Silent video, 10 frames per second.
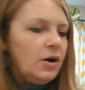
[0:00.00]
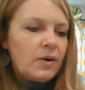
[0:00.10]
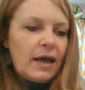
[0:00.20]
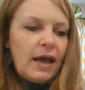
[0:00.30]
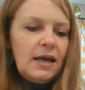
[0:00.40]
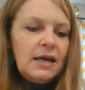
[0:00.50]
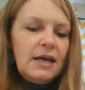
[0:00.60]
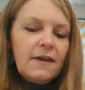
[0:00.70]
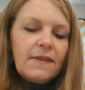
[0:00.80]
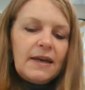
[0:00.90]
Okay,
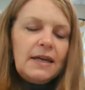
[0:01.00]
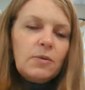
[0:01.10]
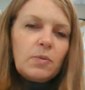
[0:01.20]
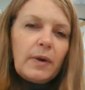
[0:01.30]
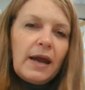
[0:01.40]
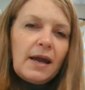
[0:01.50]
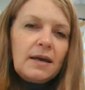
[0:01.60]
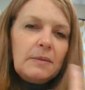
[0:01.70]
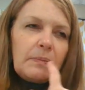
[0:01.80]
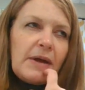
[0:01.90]
then he ran
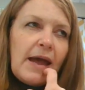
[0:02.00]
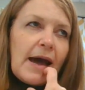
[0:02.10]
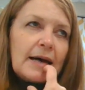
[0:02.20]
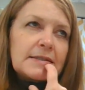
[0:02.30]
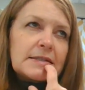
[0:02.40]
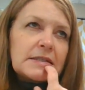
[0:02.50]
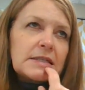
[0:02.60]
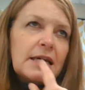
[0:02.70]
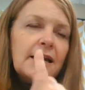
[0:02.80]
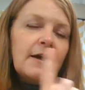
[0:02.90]
past
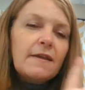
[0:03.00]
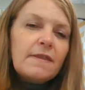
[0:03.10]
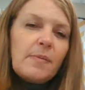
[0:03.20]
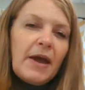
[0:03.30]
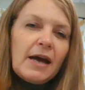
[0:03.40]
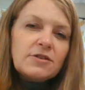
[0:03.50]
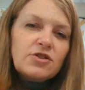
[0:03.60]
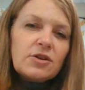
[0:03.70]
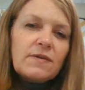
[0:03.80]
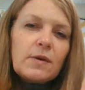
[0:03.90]
the
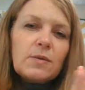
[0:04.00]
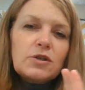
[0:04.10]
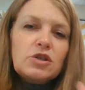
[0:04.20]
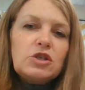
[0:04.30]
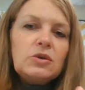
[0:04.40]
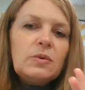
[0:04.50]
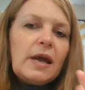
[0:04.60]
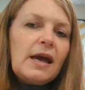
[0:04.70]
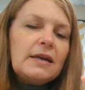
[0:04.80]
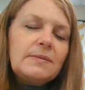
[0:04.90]
pasture and there were two
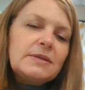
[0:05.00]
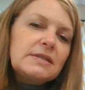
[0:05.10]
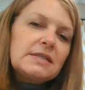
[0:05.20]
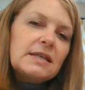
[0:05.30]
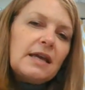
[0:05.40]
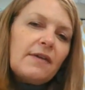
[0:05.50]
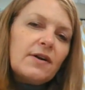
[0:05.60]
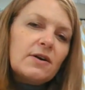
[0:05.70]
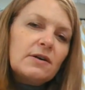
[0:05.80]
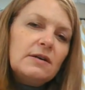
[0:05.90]
animals
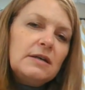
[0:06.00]
together.